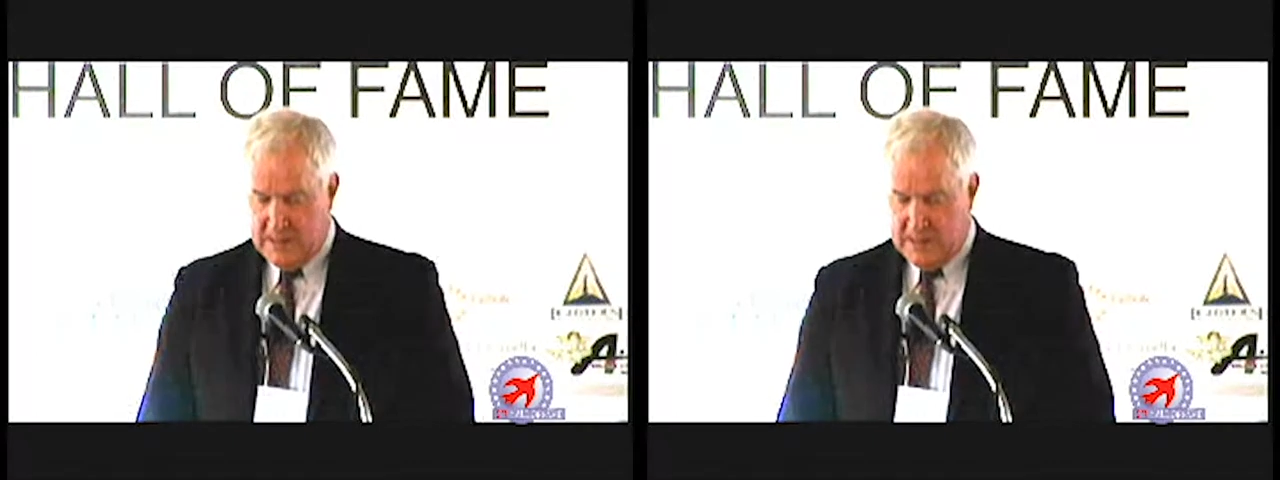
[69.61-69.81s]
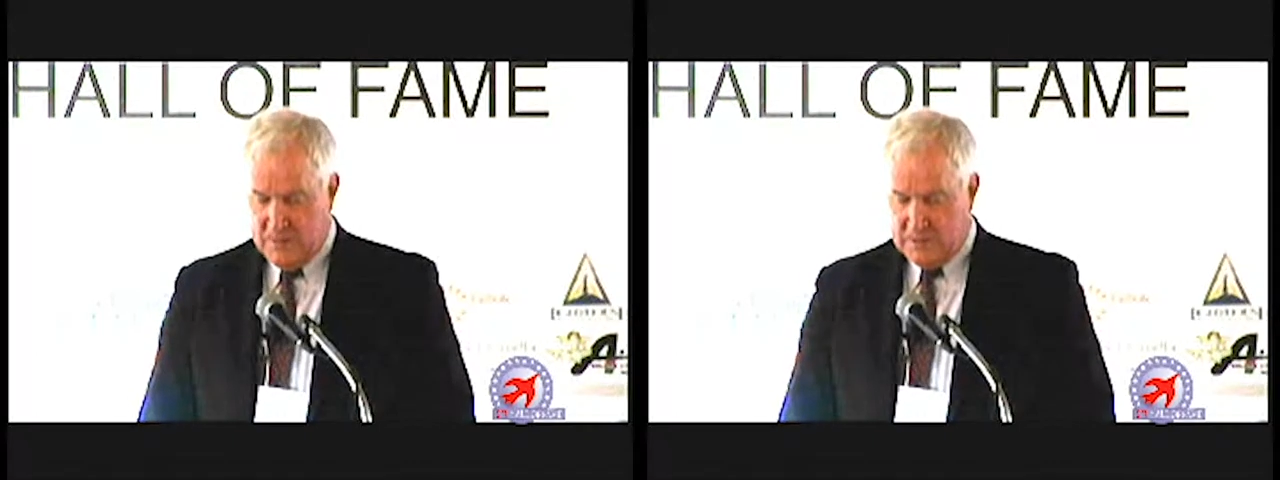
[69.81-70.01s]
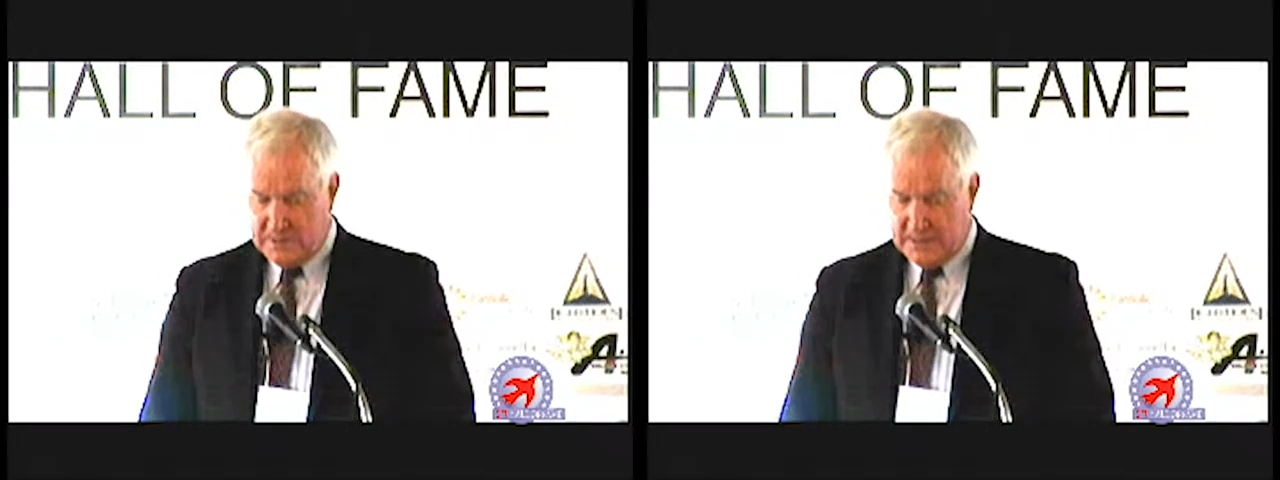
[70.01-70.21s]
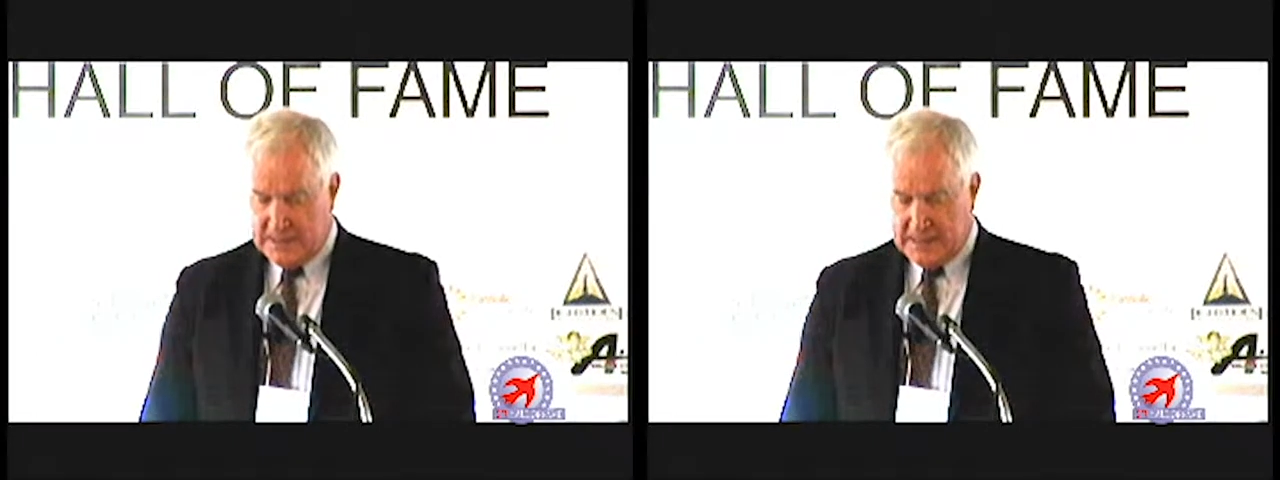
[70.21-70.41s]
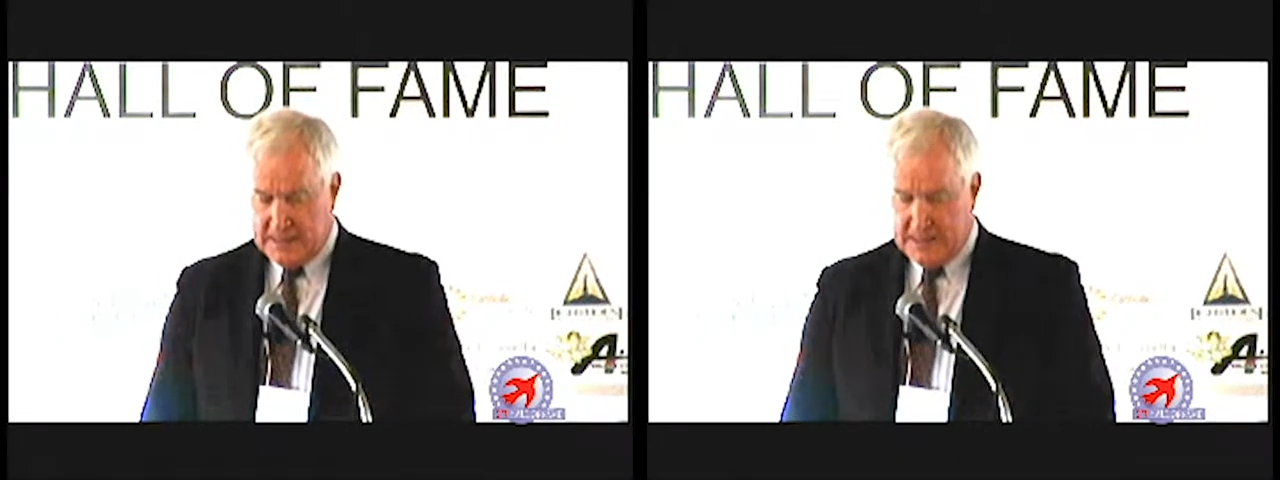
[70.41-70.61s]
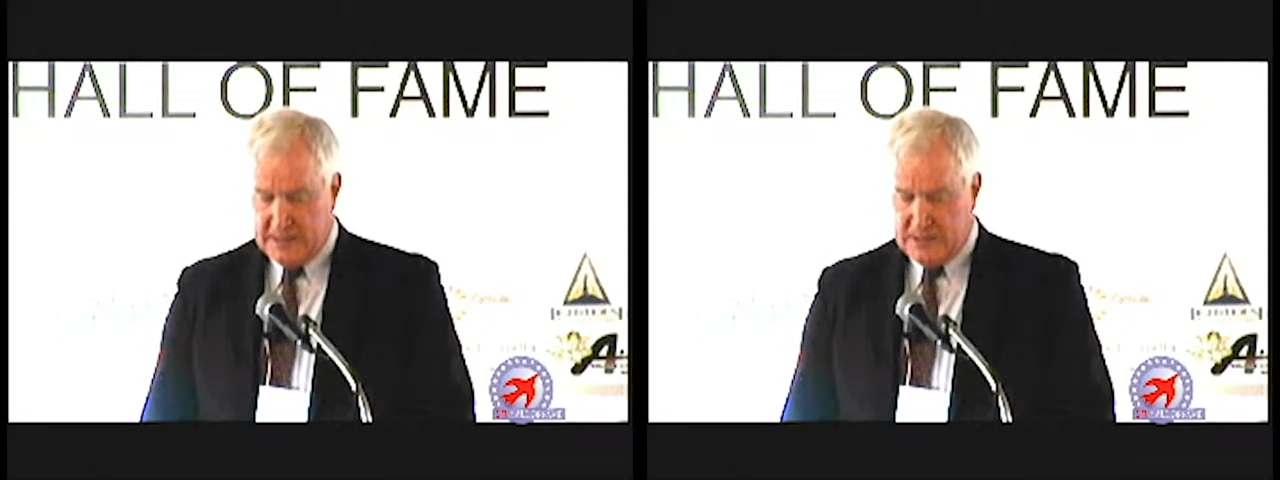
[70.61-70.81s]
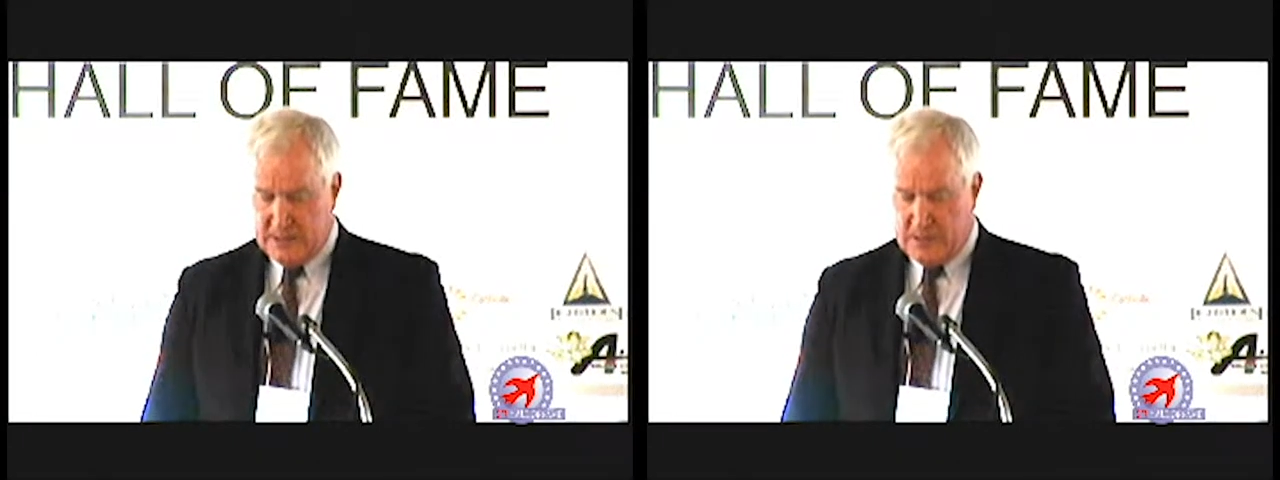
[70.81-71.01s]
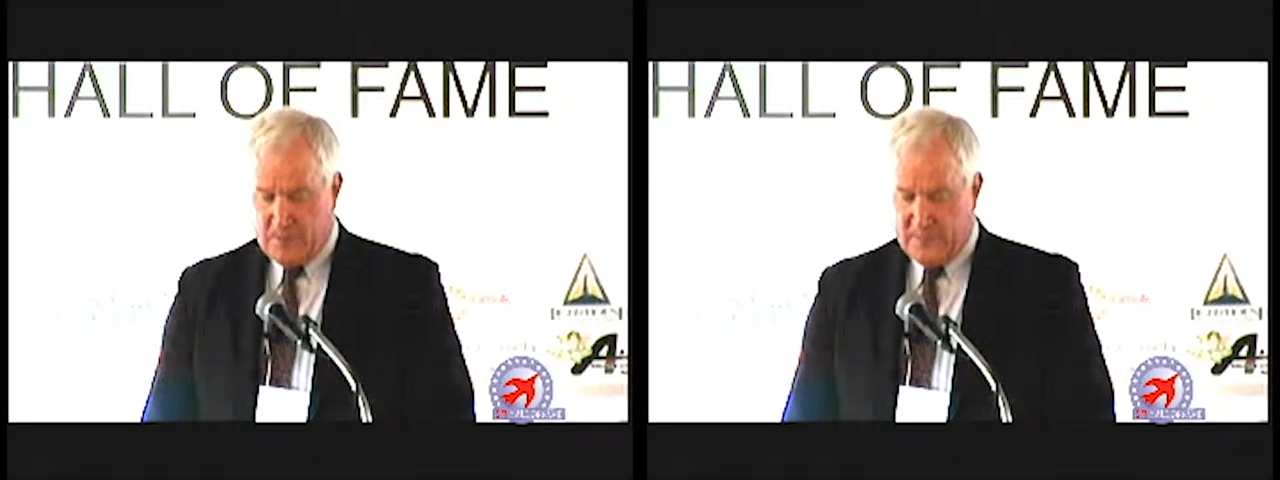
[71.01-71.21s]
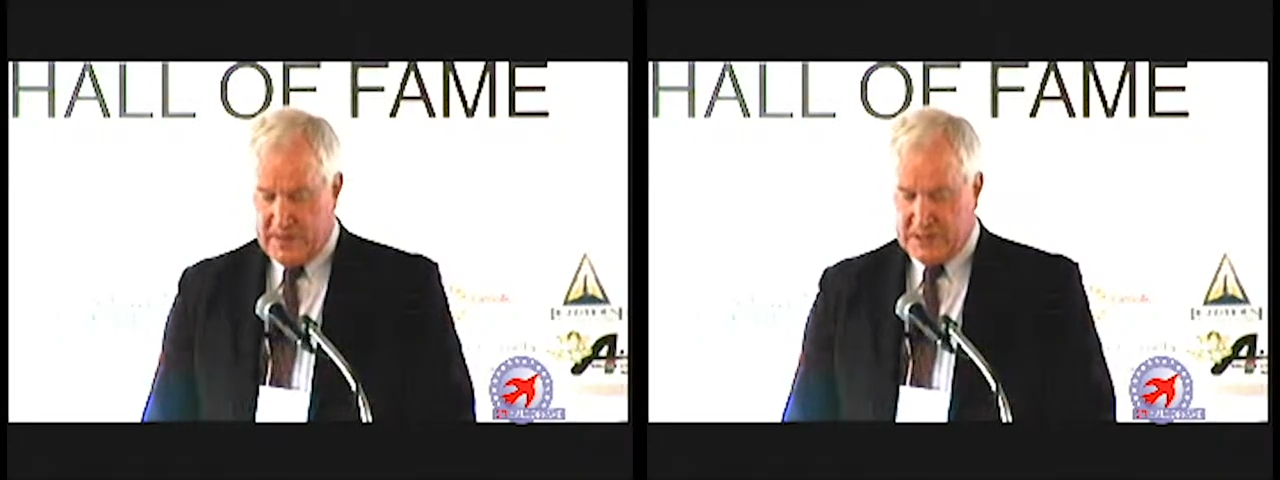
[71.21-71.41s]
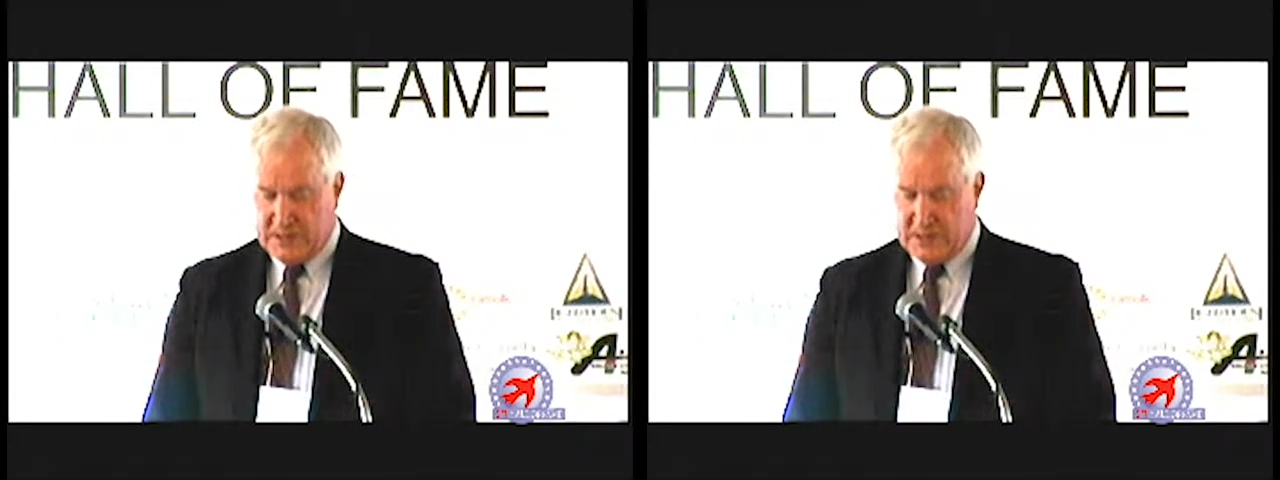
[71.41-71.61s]
He was inducted into the
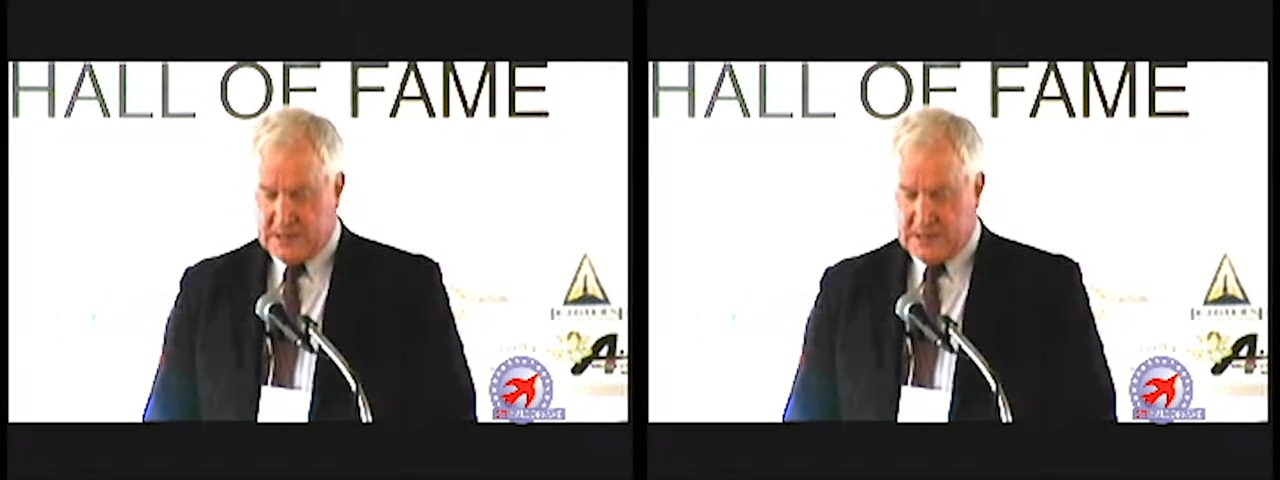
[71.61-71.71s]
Professional